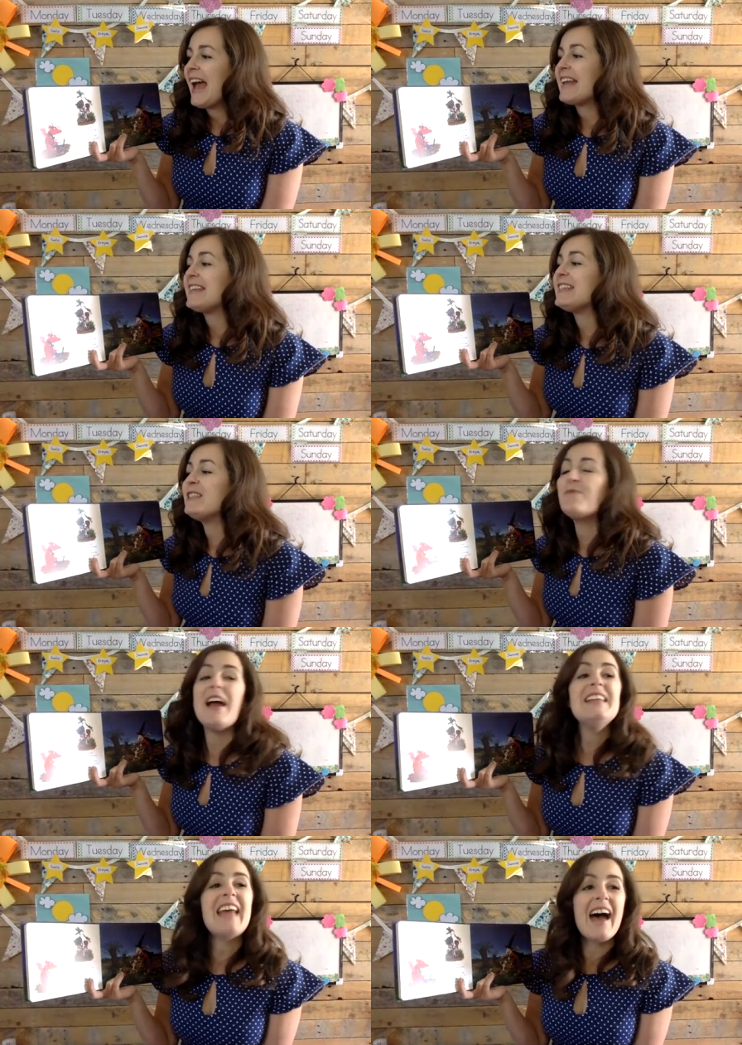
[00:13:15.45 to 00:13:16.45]
And he
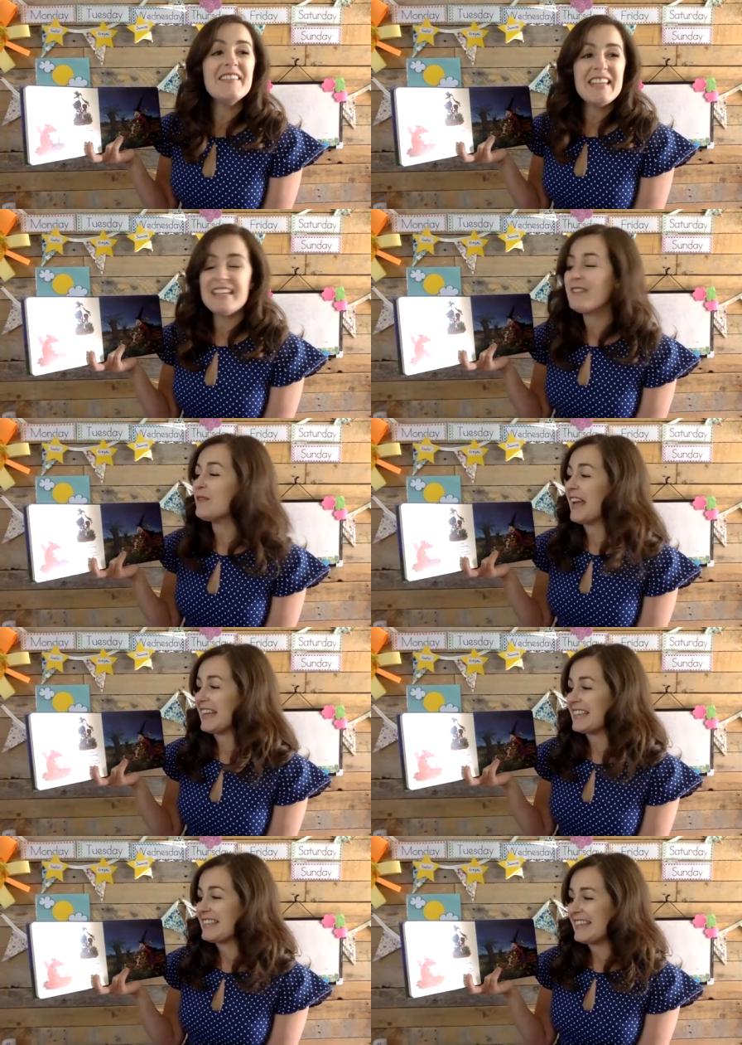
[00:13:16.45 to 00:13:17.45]
spread out his
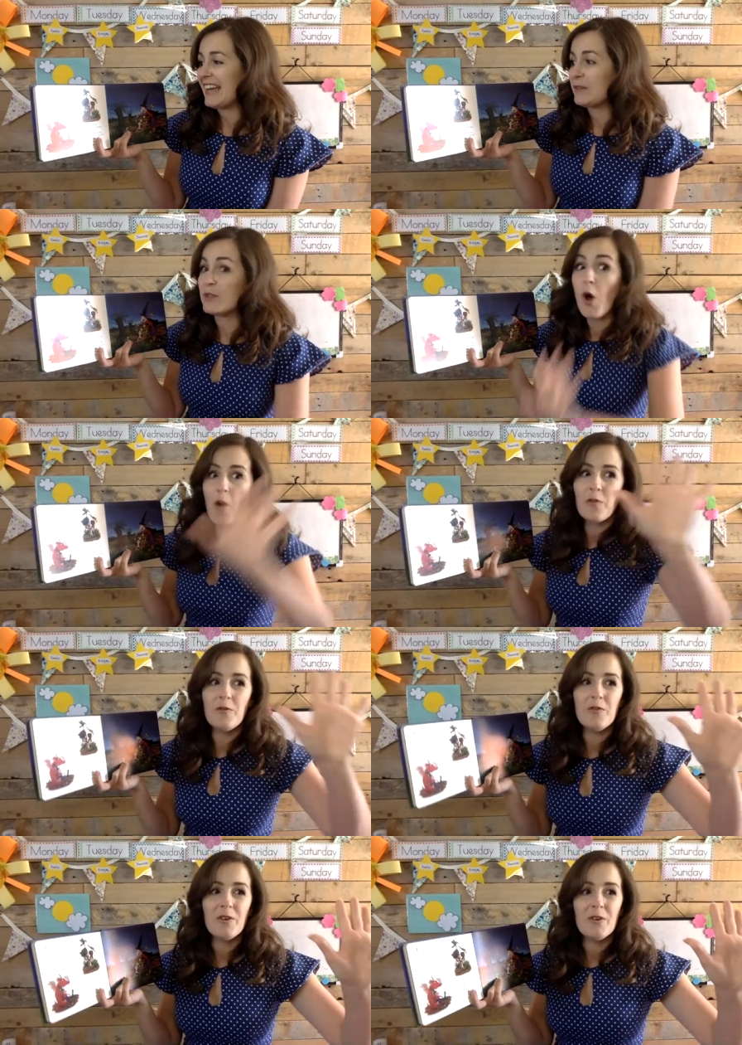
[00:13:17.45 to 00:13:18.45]
wings and was off
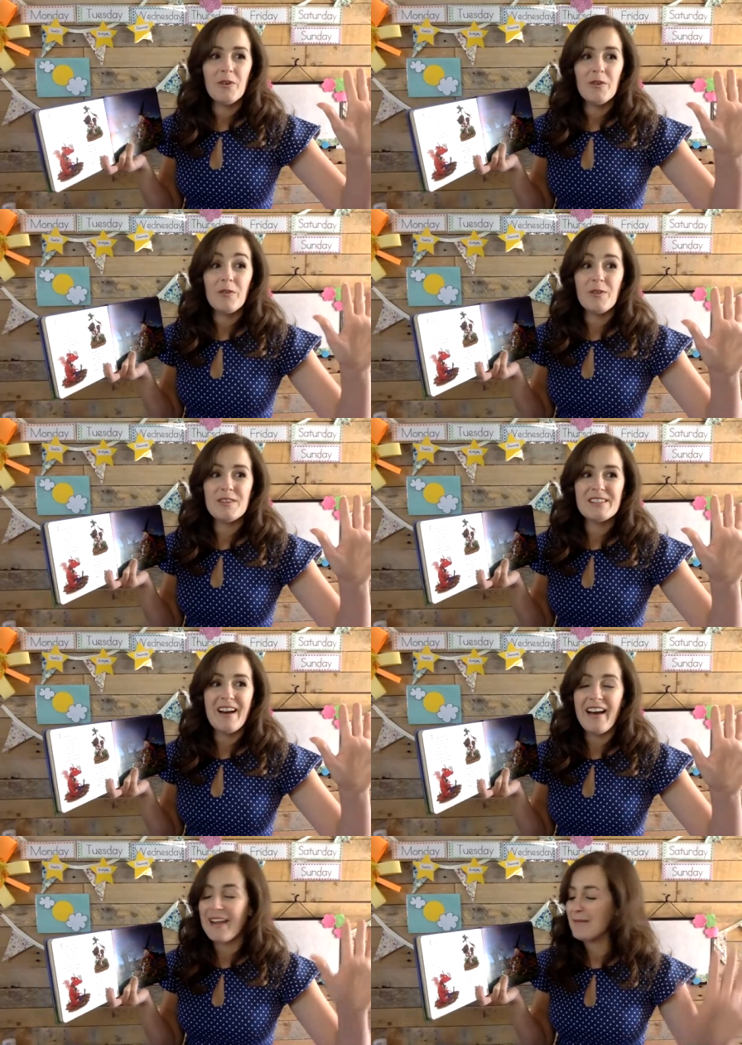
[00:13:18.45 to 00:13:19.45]
through the
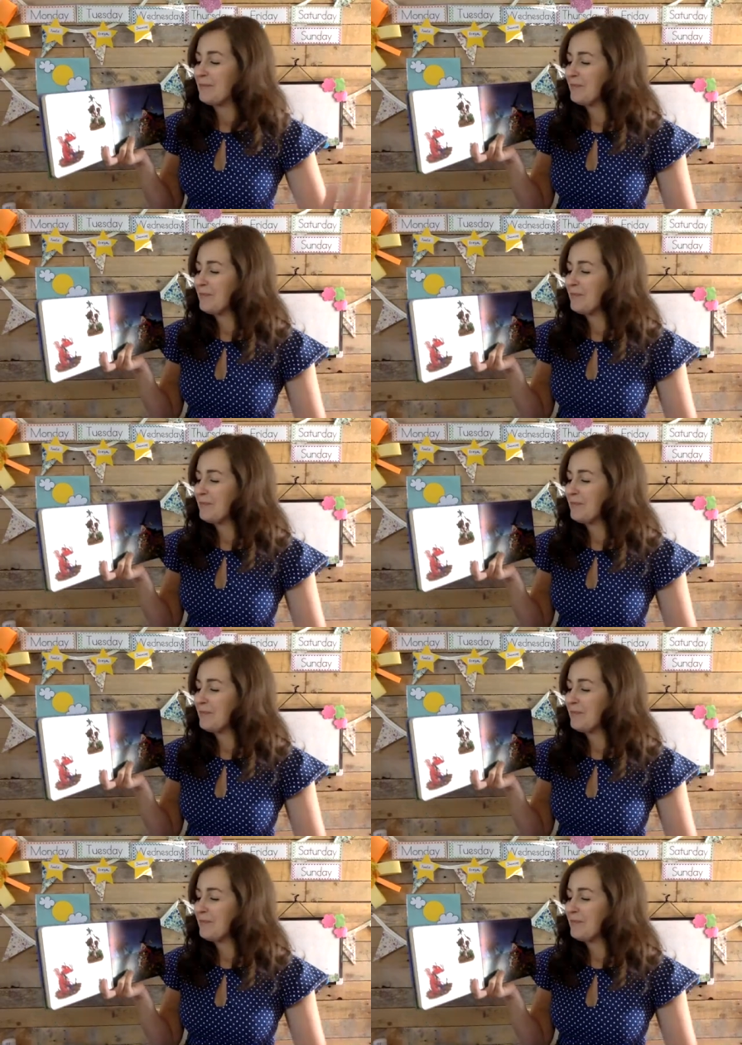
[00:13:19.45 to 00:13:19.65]
sky.